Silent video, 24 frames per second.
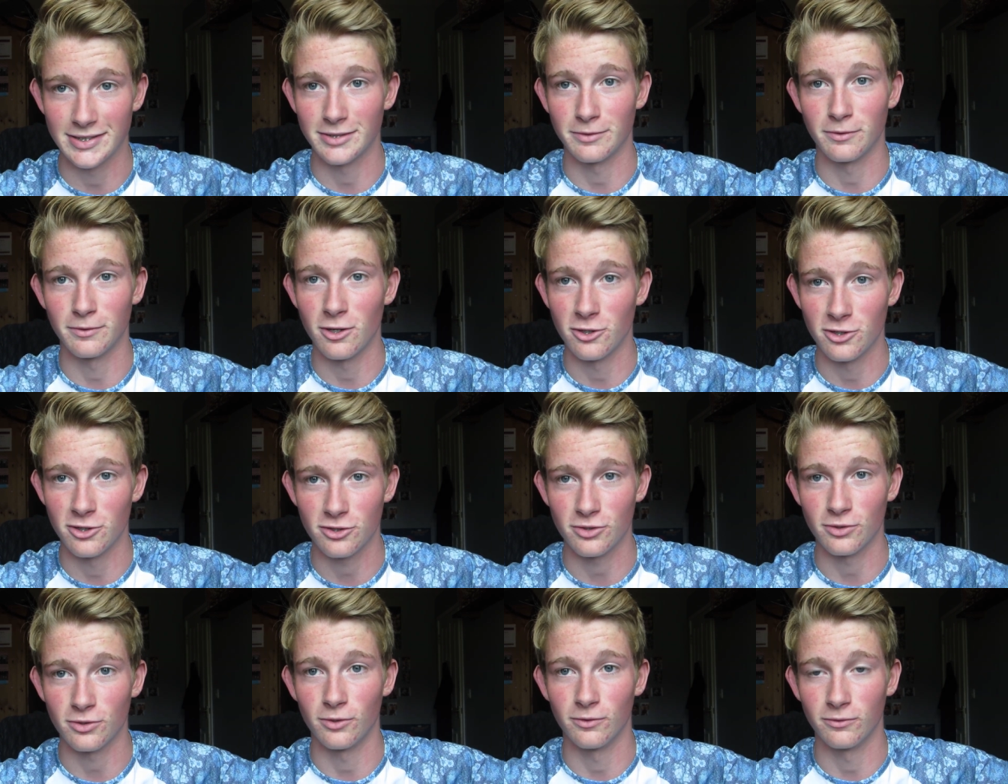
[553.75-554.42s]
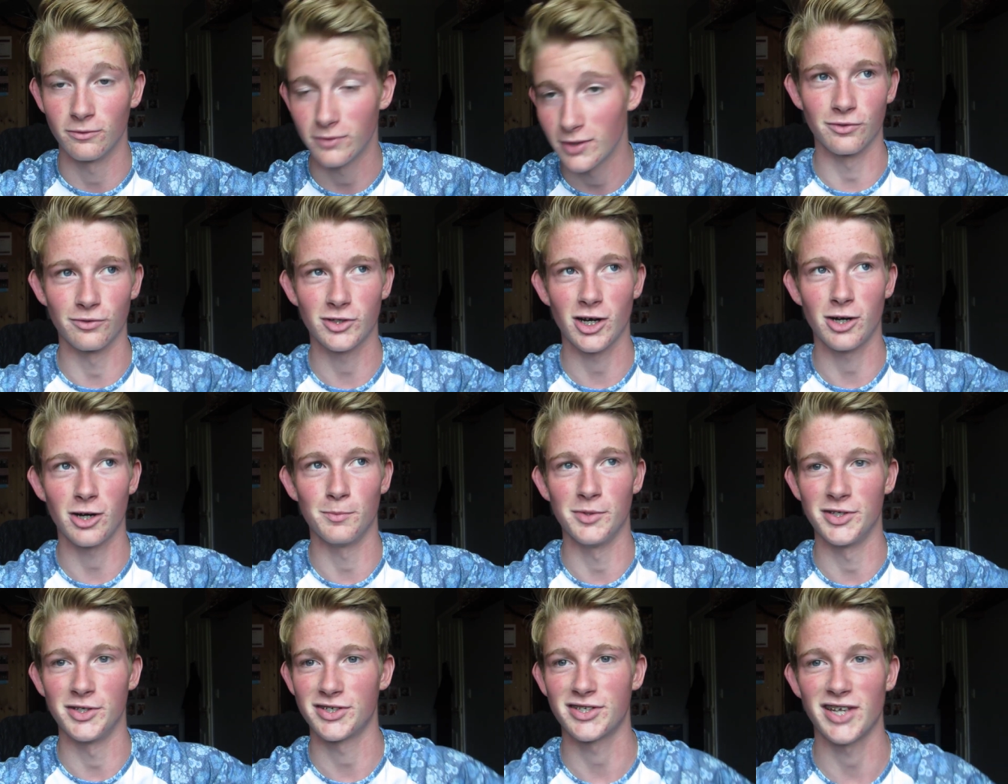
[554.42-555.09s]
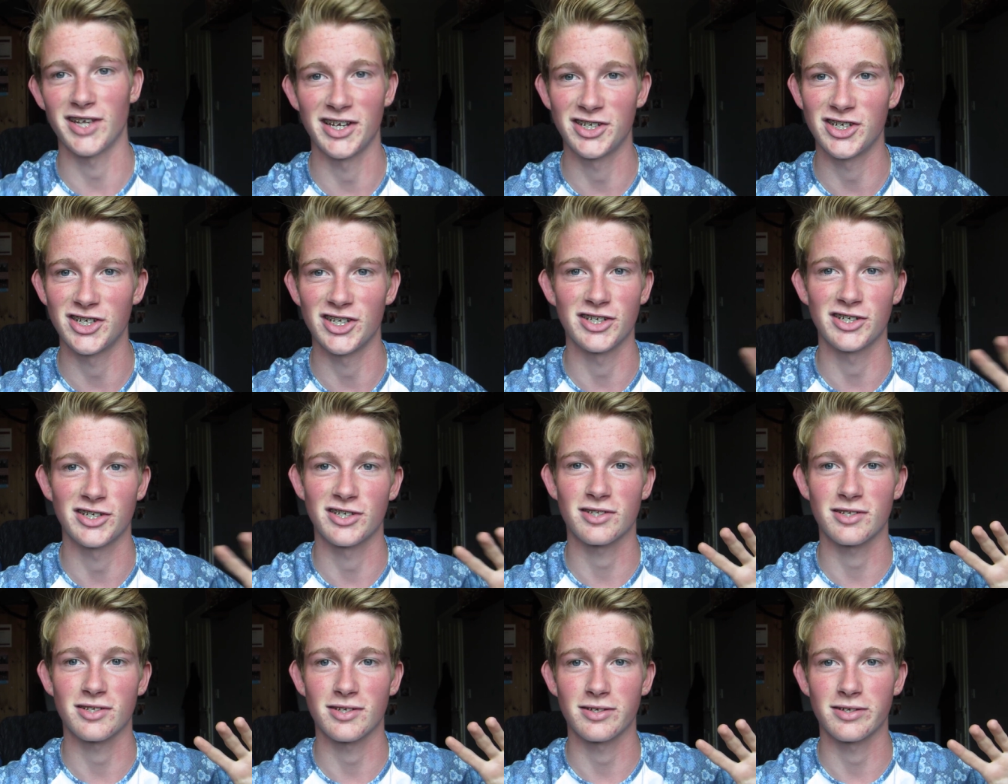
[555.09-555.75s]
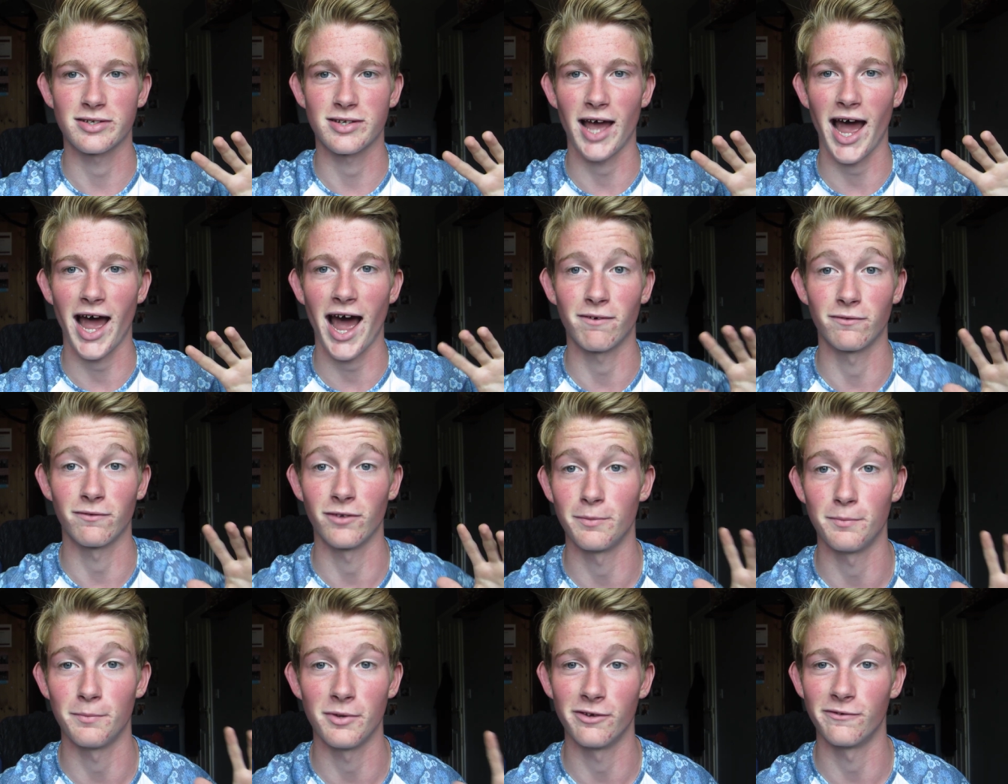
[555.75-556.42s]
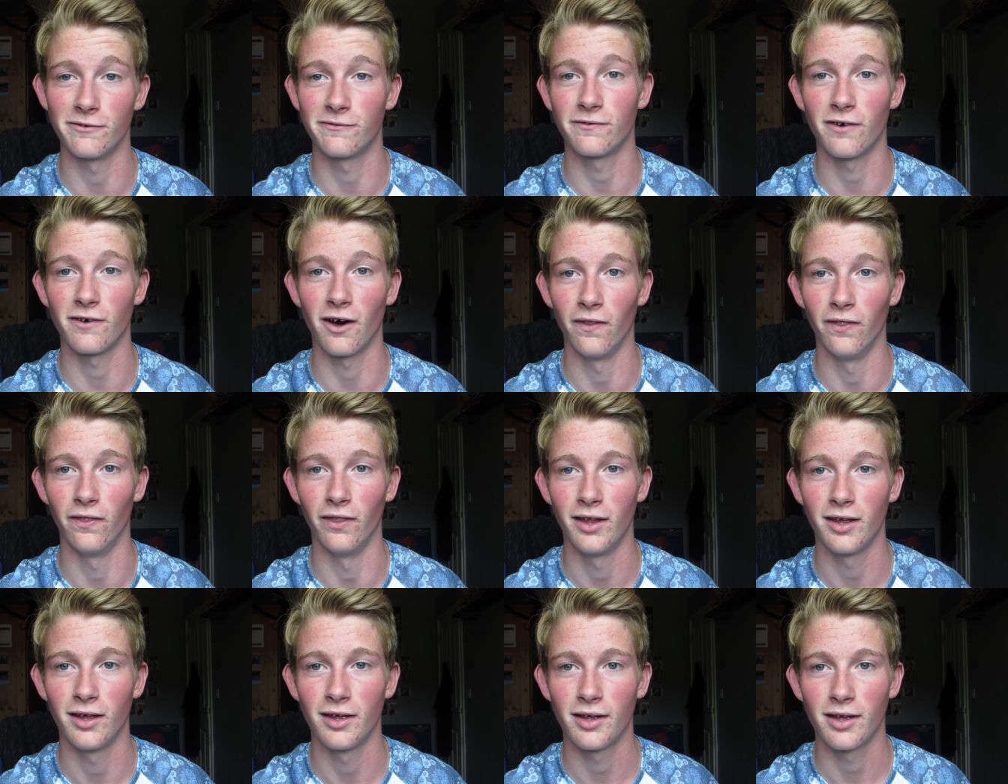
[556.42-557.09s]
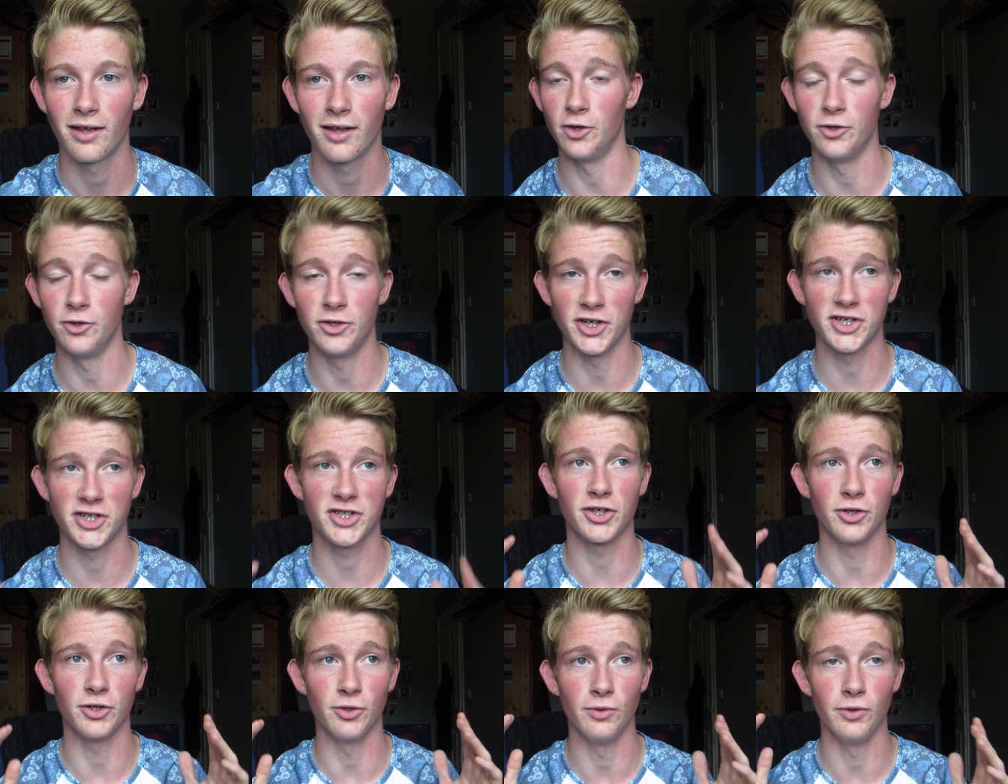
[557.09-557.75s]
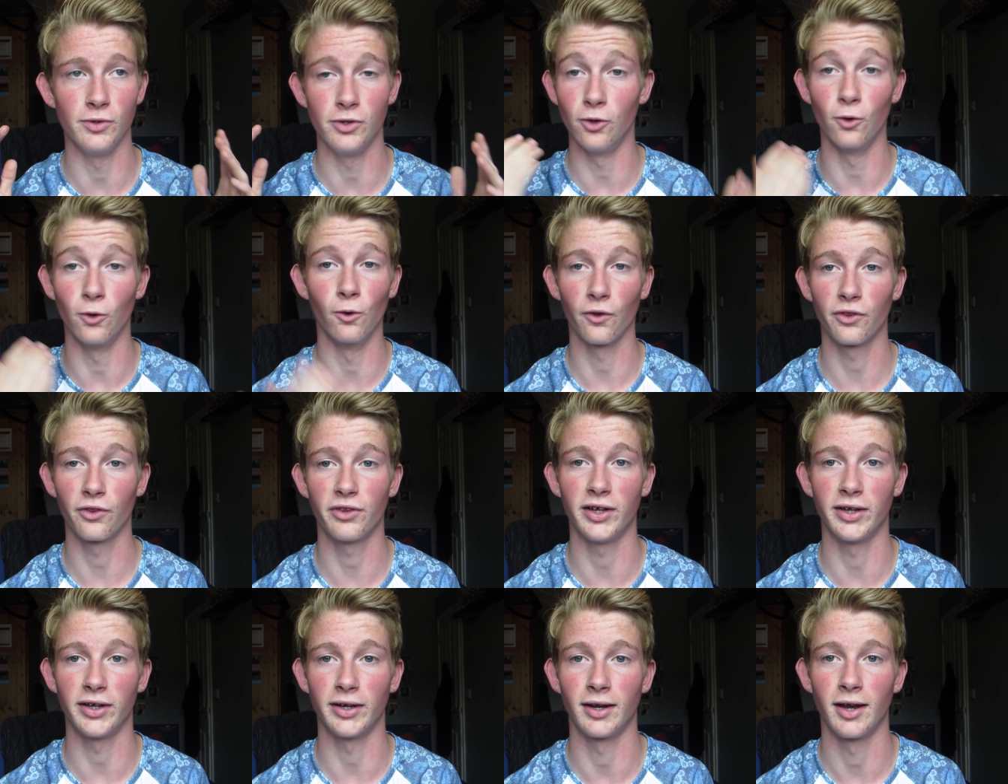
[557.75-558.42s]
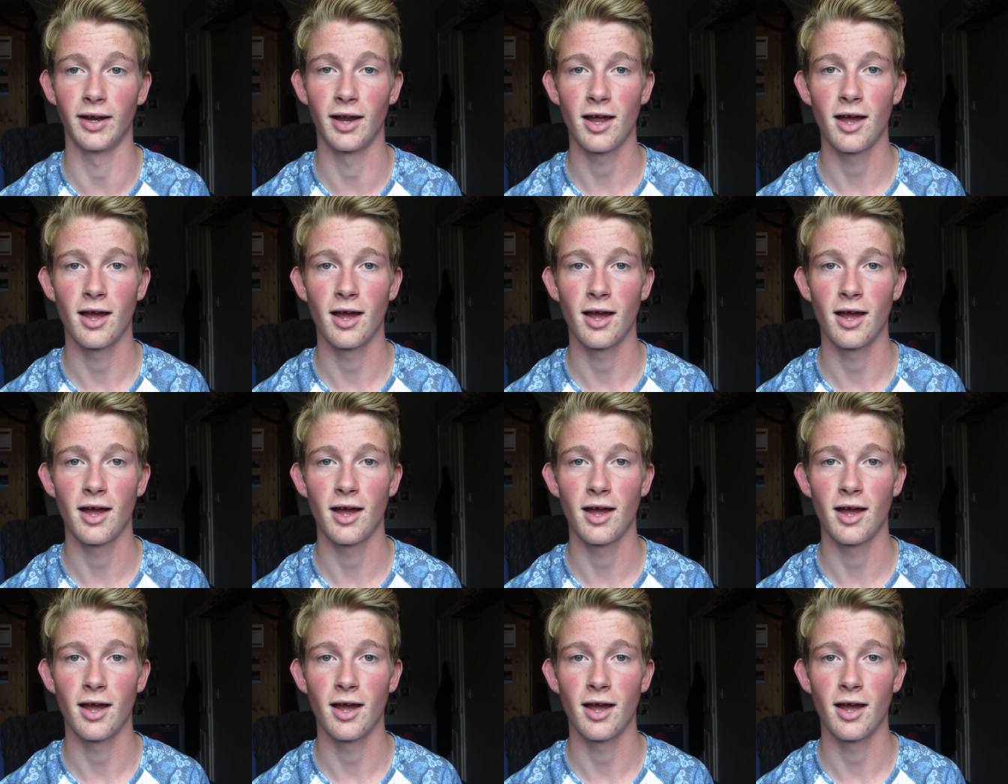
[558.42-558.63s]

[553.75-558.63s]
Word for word: to those sort of comments, they're just having a bit of fun. You just do your thing.